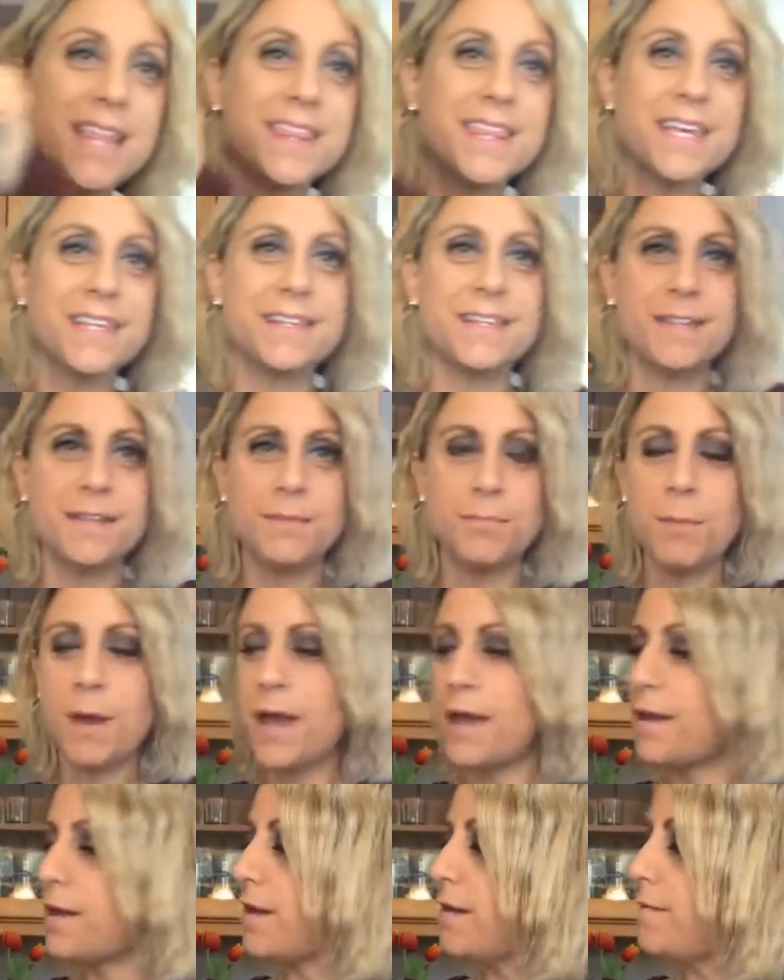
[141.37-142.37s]
This is
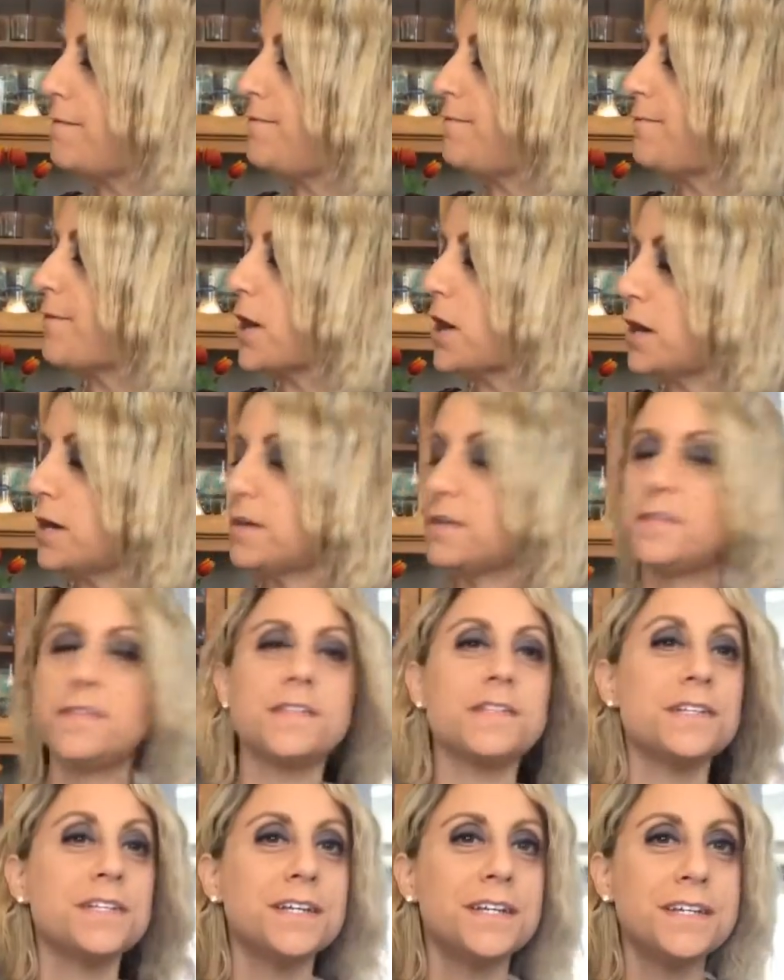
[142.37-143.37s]
my
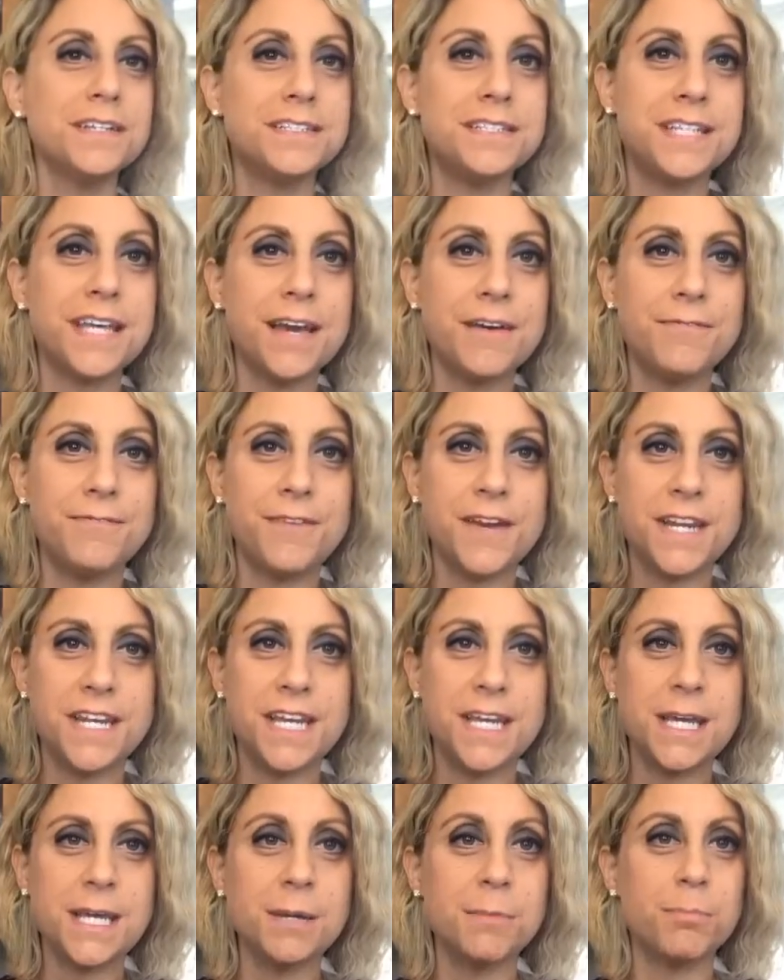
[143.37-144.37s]
first
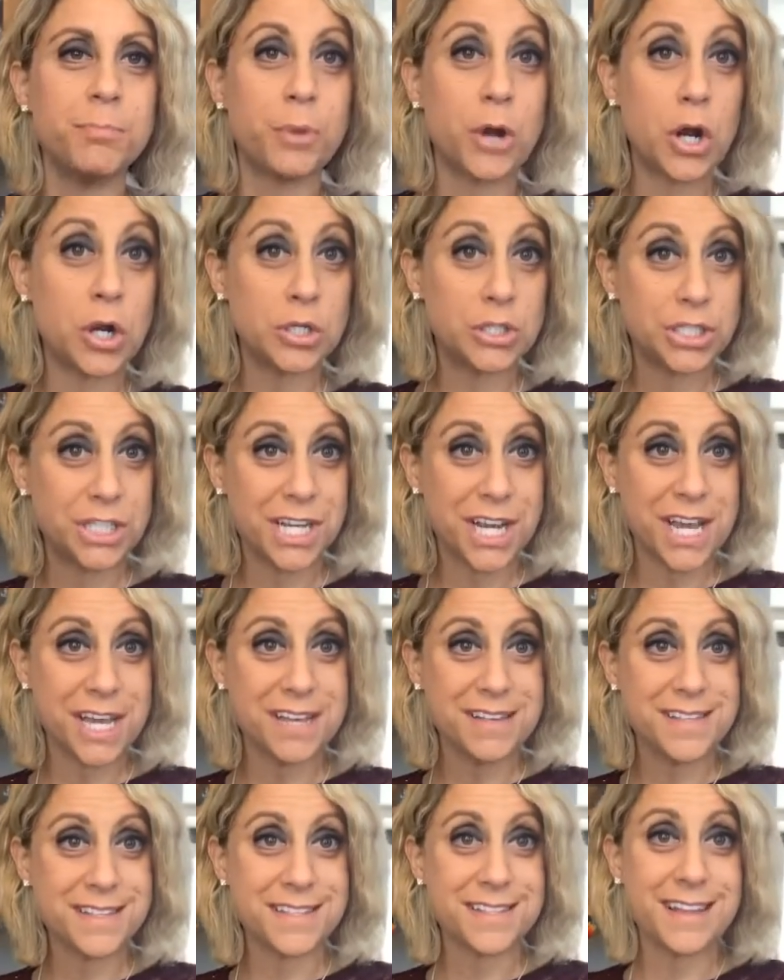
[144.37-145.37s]
Tiffany
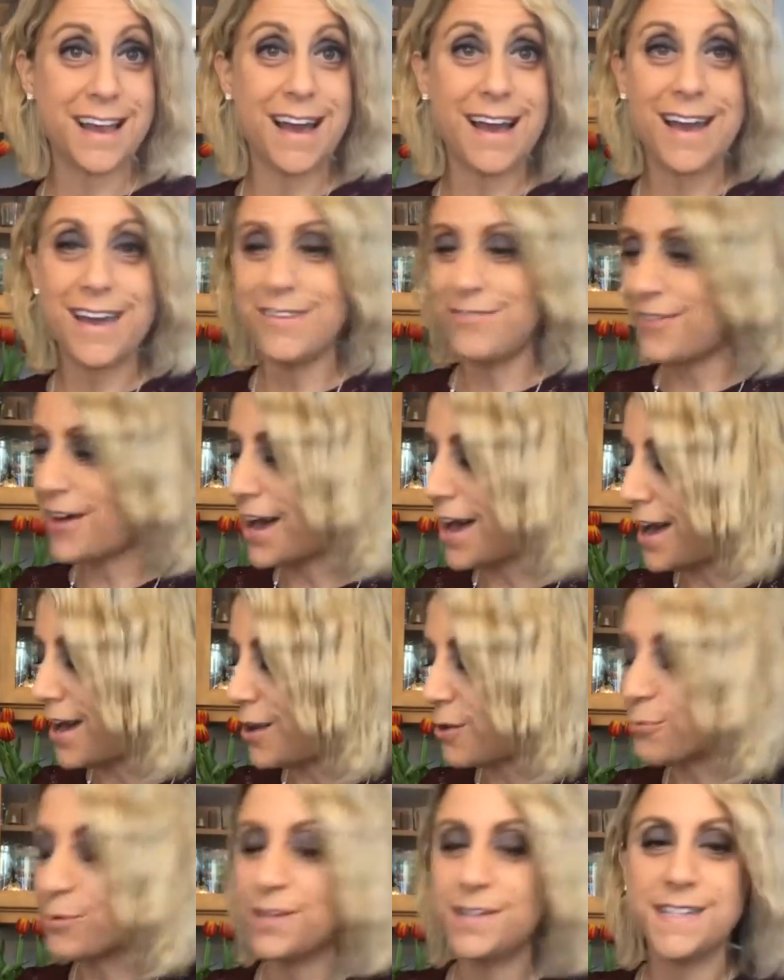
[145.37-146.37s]
purchase.
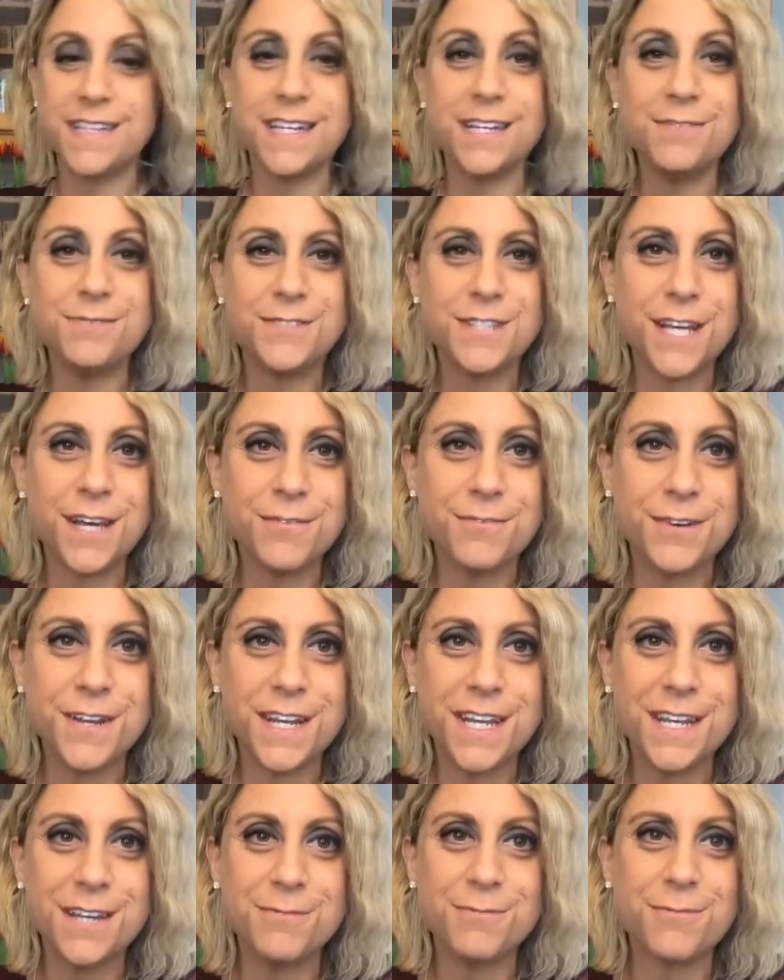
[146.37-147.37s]
I've received
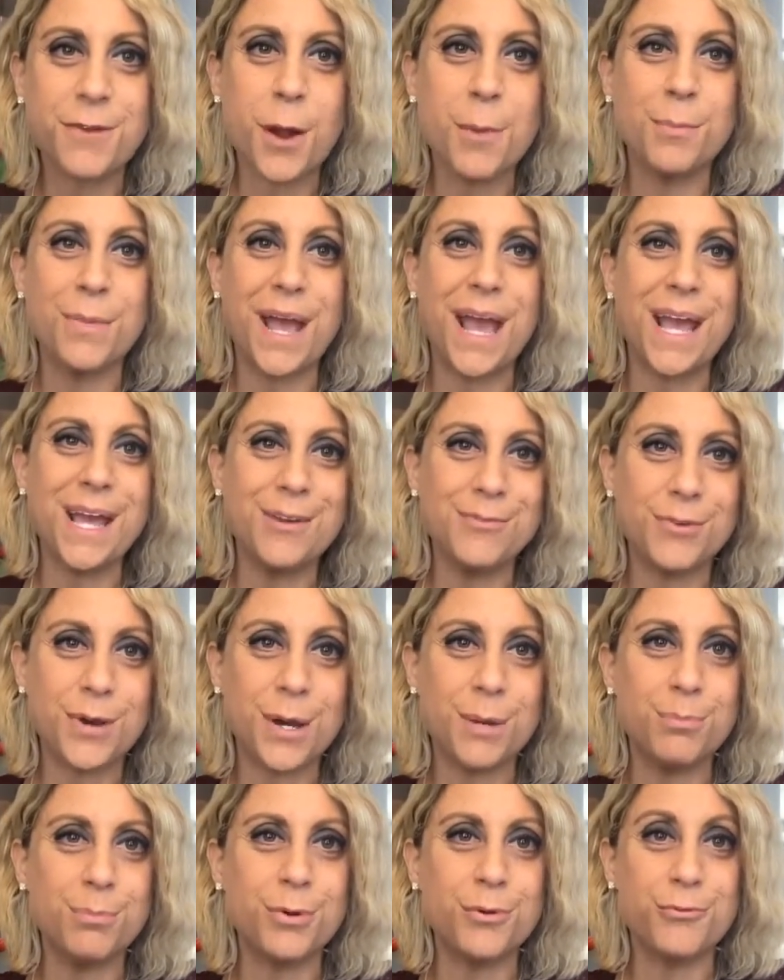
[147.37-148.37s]
Tiffany from
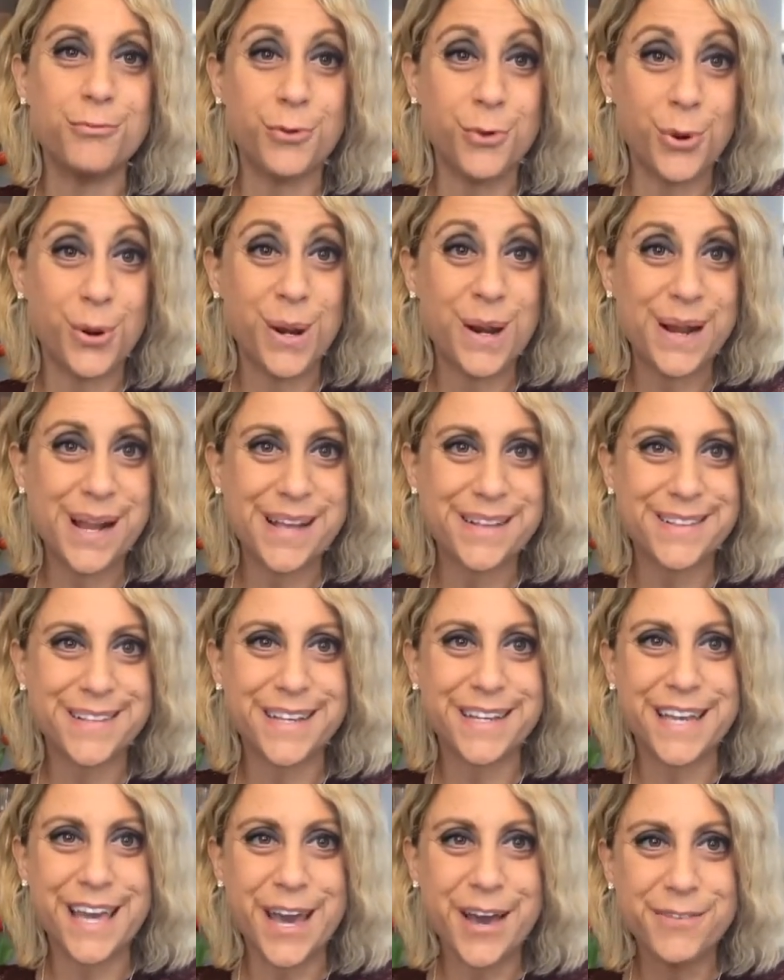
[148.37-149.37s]
Avon before as
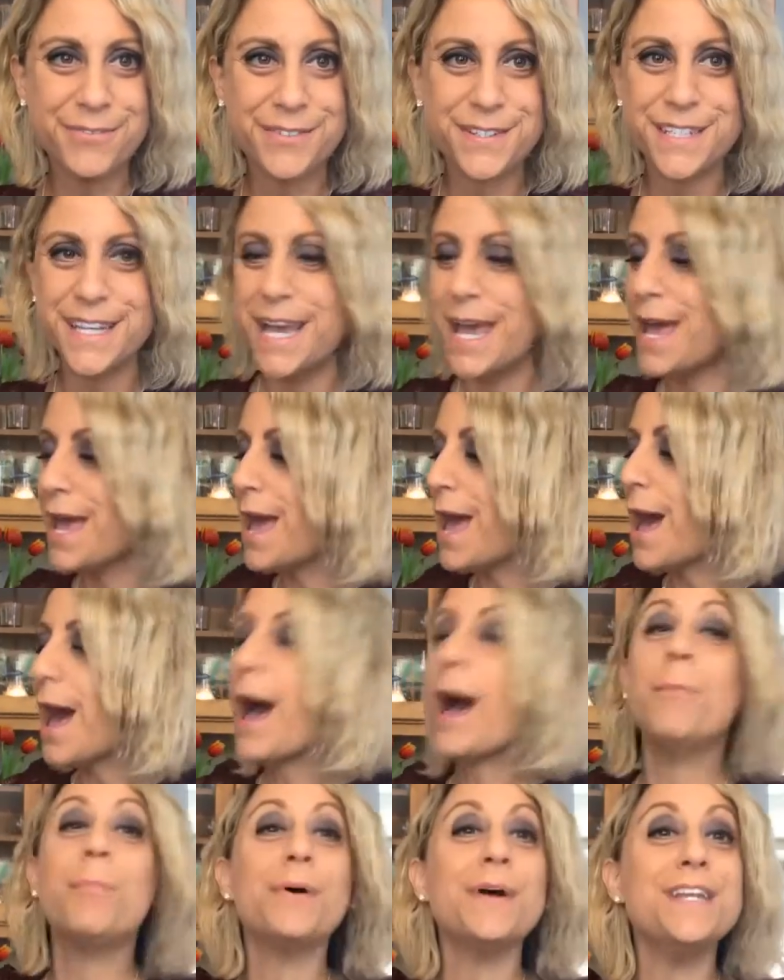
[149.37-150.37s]
a gift,
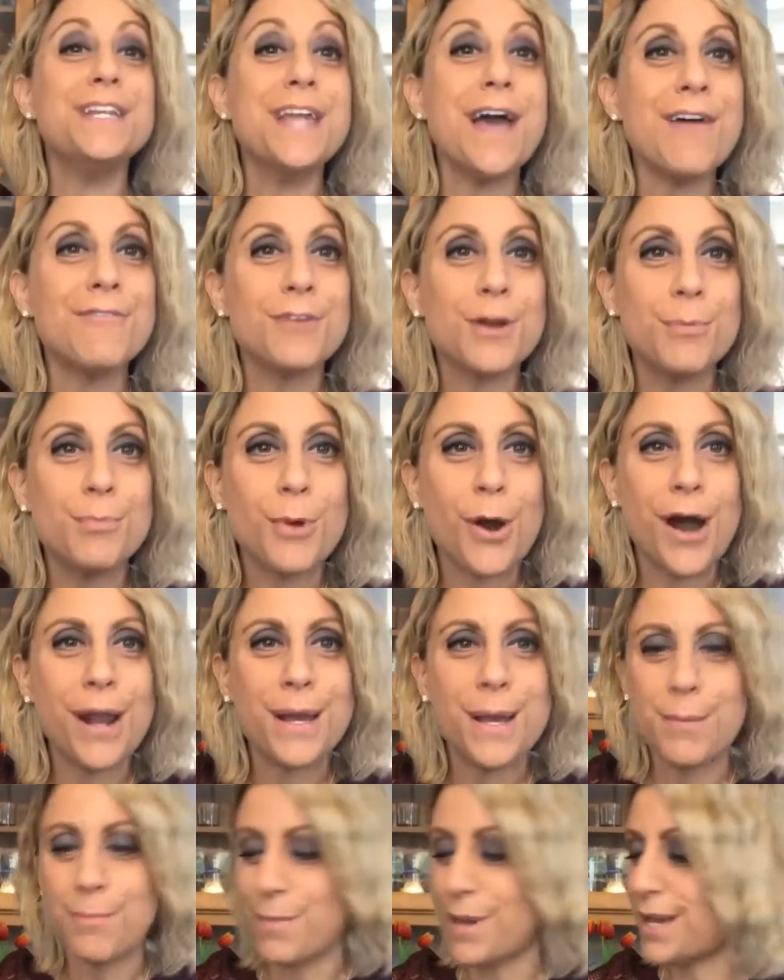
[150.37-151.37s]
but never
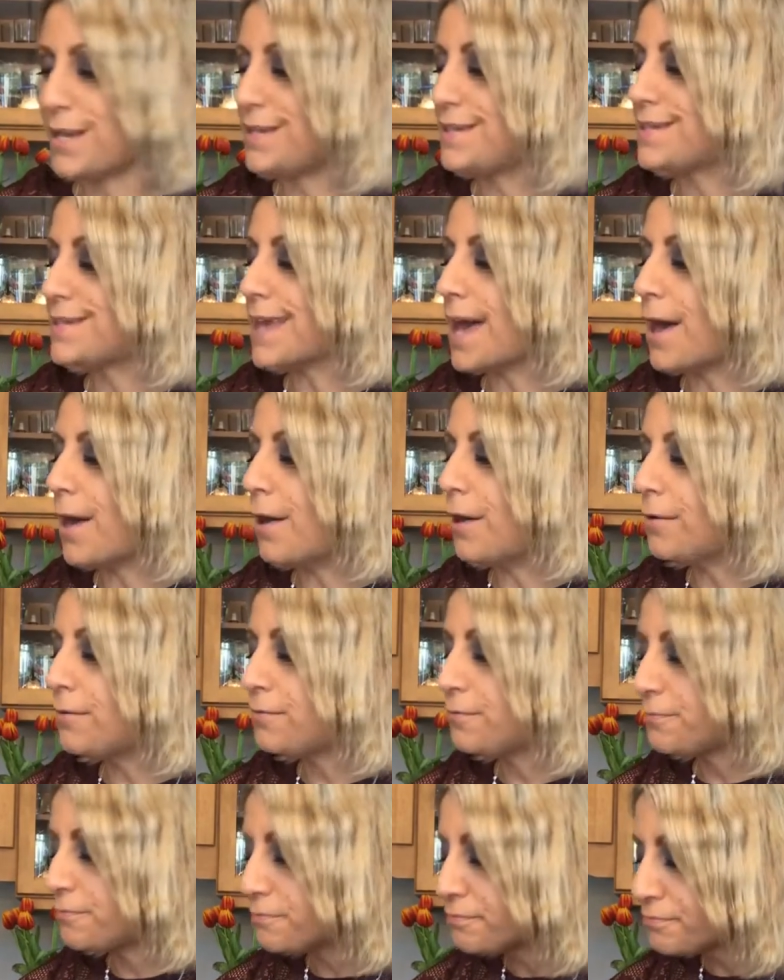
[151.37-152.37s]
bought it
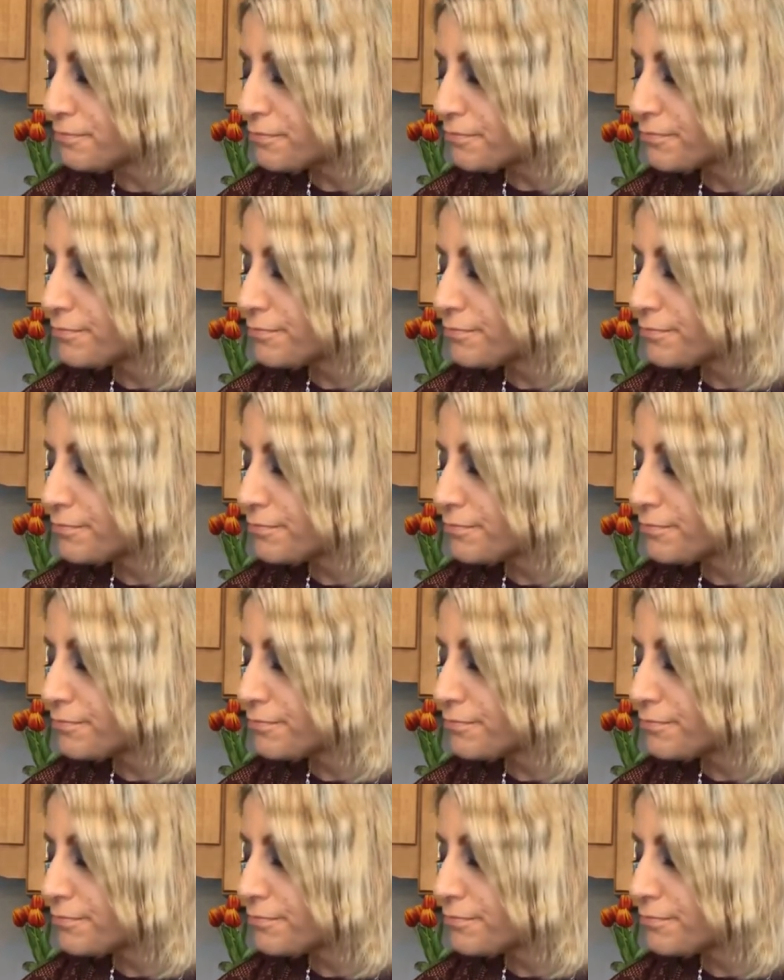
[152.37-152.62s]
myself.